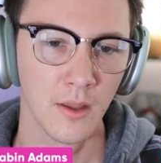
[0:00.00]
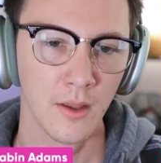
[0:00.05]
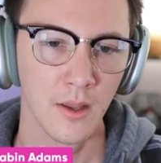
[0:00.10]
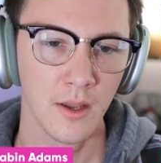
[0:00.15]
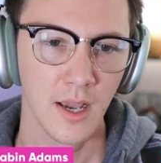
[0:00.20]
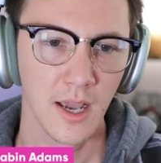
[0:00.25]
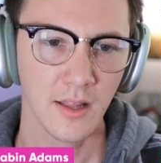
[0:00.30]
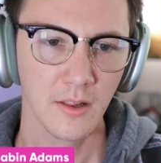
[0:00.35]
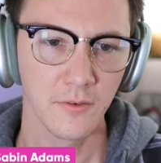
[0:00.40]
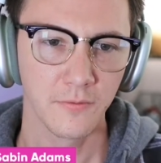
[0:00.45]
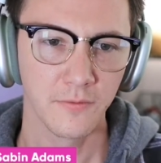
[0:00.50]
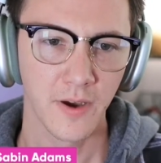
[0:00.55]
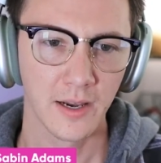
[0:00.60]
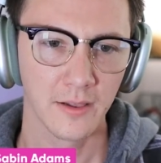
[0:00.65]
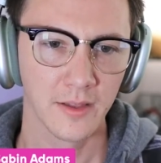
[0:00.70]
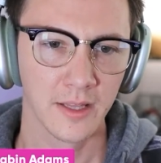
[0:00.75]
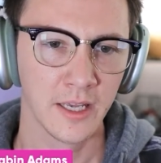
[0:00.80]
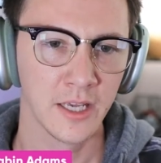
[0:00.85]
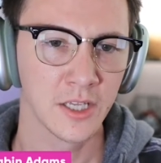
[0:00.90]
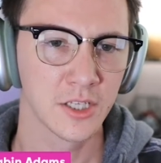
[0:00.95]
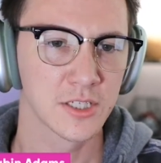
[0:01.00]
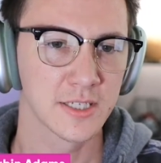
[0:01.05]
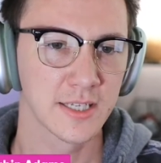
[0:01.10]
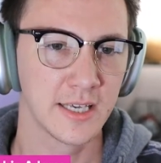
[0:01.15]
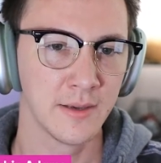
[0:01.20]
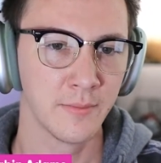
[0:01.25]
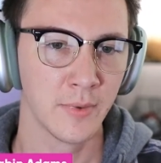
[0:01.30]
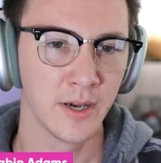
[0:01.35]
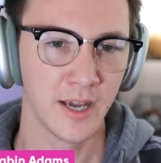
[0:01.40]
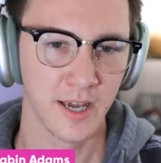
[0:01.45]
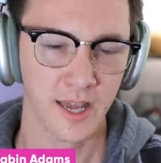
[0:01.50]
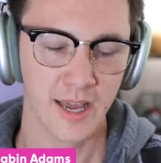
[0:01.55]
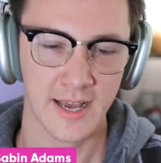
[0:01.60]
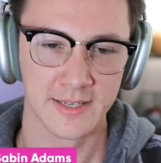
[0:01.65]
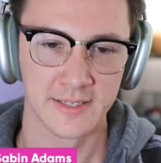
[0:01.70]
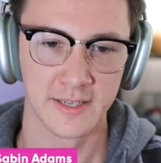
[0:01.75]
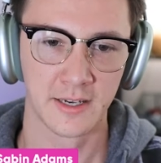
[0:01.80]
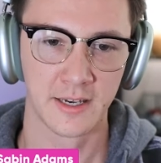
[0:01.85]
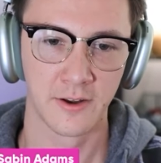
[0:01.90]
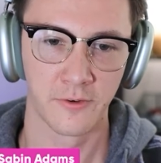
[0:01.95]
And then finally, each schema has a
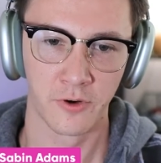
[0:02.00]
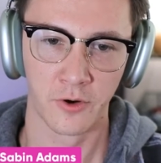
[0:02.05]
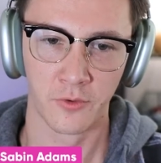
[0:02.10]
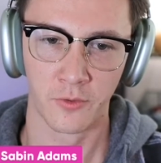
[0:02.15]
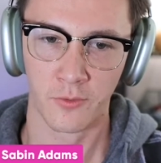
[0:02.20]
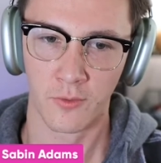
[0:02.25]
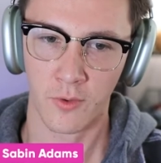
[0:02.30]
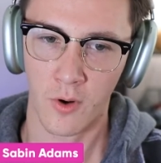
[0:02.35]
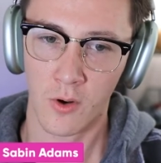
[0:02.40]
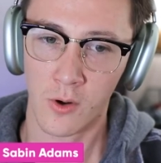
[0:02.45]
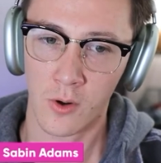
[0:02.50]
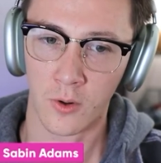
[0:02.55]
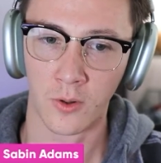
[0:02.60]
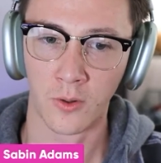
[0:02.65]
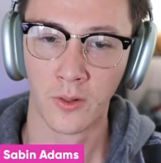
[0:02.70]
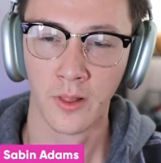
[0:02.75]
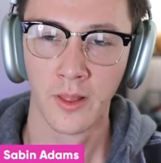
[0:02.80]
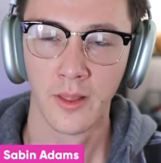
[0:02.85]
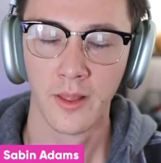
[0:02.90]
different role.